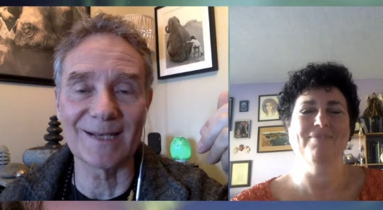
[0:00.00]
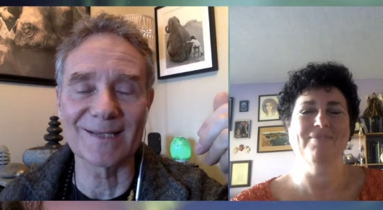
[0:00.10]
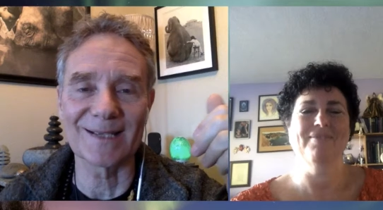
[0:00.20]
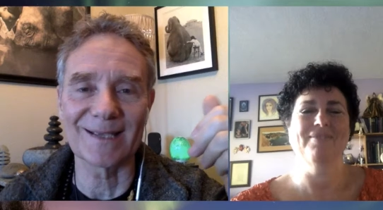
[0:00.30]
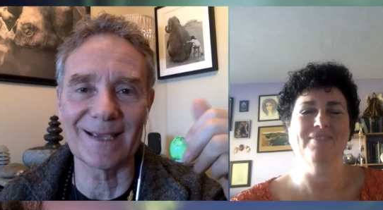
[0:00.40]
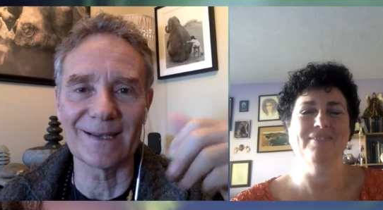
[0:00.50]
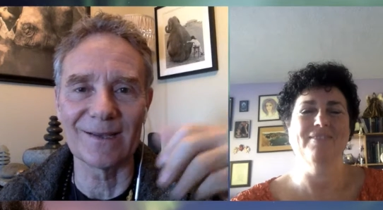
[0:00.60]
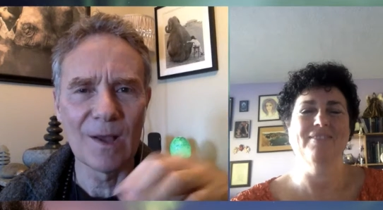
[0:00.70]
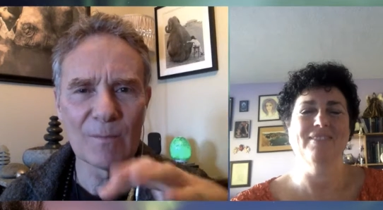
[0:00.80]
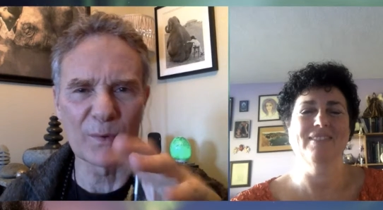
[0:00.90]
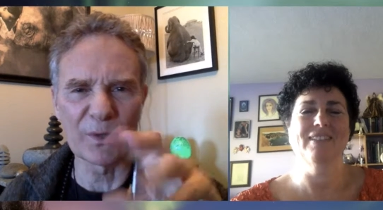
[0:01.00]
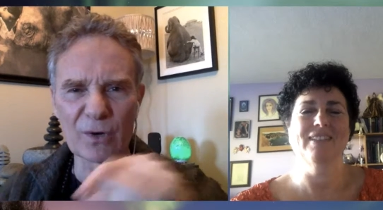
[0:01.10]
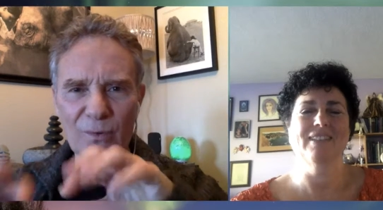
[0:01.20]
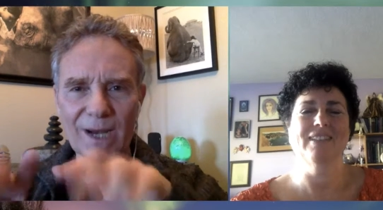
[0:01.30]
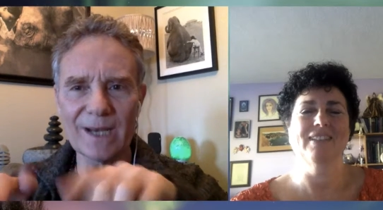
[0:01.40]
Speaker 1: as I can. But when you're
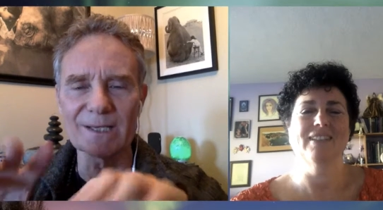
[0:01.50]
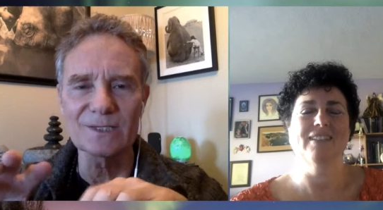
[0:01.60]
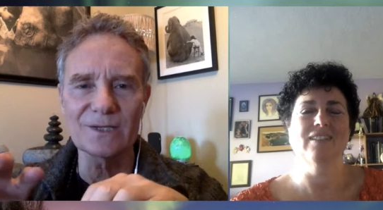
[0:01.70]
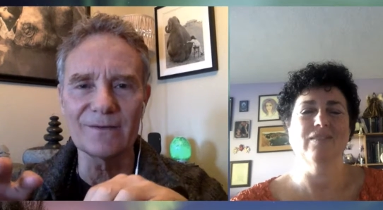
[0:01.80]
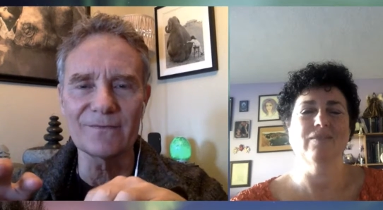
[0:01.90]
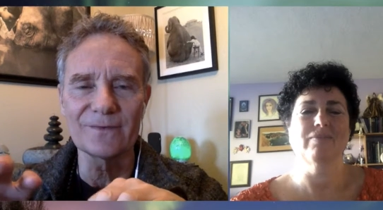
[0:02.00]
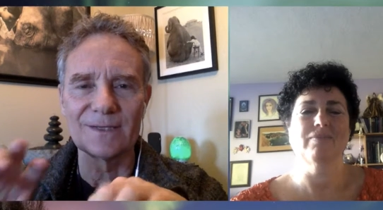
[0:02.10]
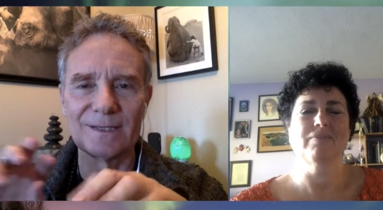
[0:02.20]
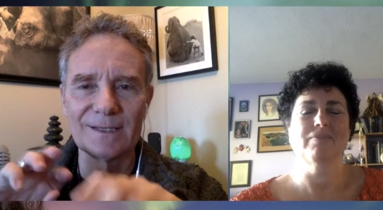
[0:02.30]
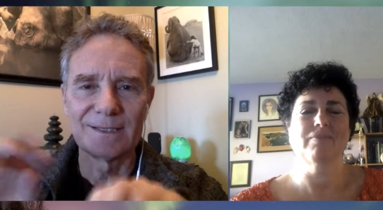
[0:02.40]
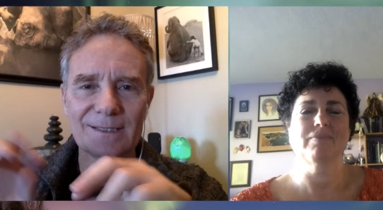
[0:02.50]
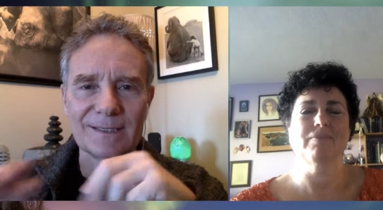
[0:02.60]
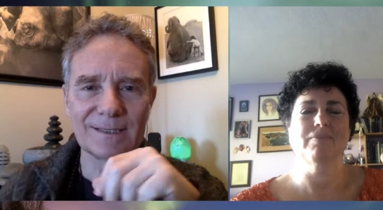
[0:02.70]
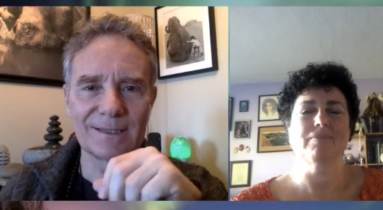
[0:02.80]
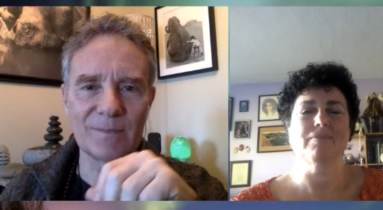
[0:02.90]
writing stuff,
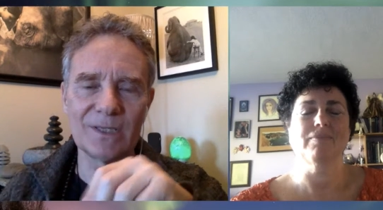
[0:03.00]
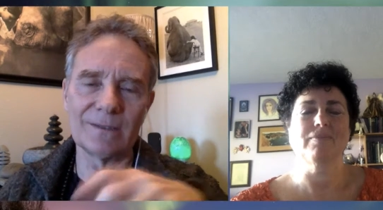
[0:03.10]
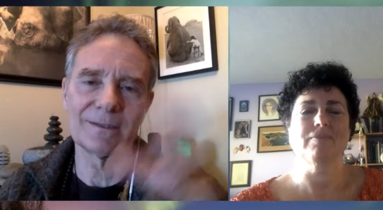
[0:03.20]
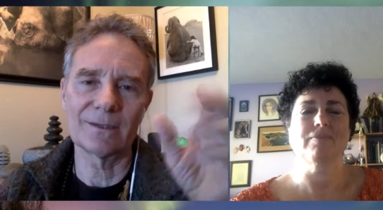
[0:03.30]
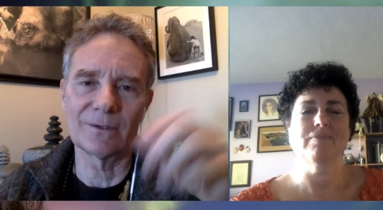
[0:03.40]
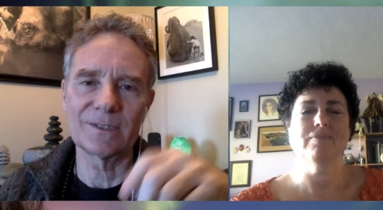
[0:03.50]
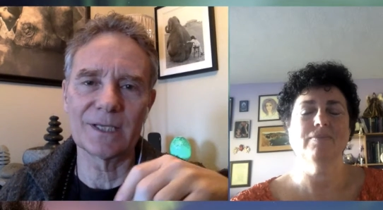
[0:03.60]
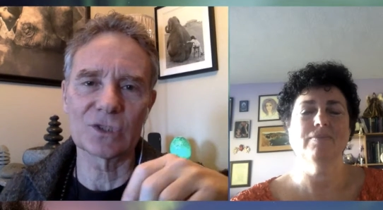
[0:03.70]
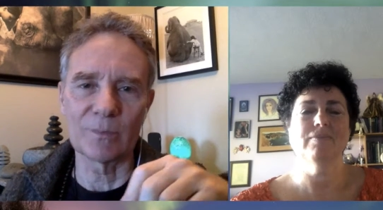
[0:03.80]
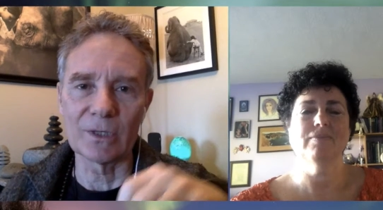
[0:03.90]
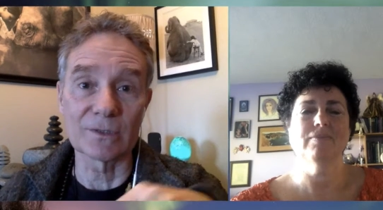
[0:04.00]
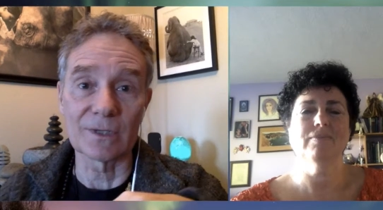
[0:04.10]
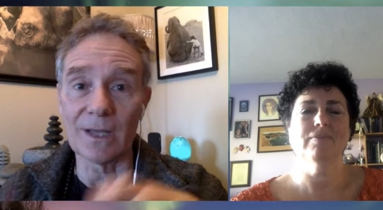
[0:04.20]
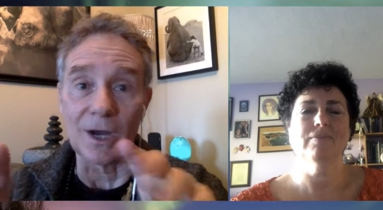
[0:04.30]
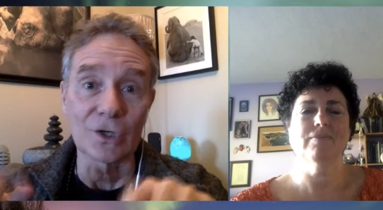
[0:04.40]
I mean, you, you can only take so many of those
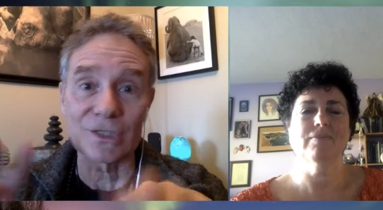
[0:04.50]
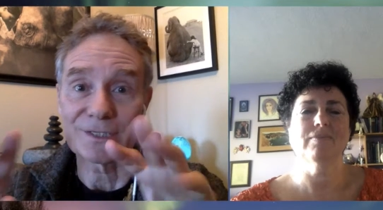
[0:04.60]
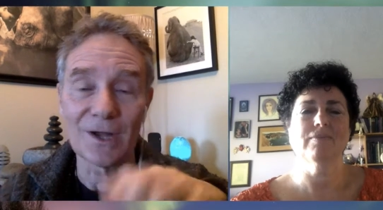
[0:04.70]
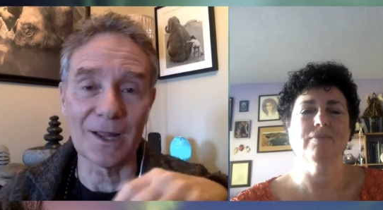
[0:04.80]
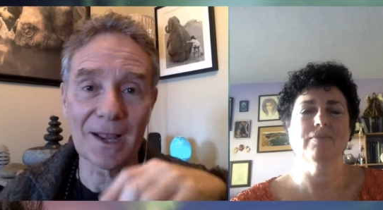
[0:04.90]
little hearts and all that